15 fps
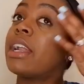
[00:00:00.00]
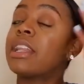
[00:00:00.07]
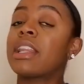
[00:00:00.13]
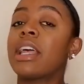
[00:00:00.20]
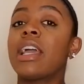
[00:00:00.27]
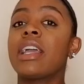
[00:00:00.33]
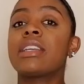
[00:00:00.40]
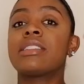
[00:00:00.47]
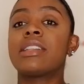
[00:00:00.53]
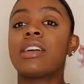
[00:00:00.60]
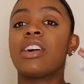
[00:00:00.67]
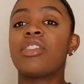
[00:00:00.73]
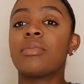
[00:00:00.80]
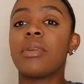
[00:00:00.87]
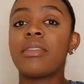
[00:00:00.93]
and like stay
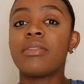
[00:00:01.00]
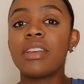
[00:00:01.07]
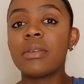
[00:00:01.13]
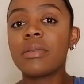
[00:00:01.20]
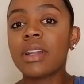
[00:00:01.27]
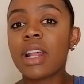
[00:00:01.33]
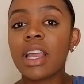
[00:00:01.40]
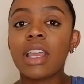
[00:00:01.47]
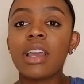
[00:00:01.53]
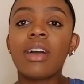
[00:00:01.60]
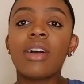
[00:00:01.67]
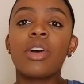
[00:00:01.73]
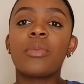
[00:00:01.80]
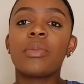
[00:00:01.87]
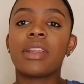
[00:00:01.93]
off my feet when I get
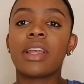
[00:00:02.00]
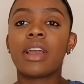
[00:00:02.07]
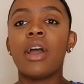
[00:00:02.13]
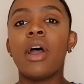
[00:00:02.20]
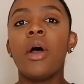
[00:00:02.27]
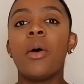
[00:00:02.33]
home, and like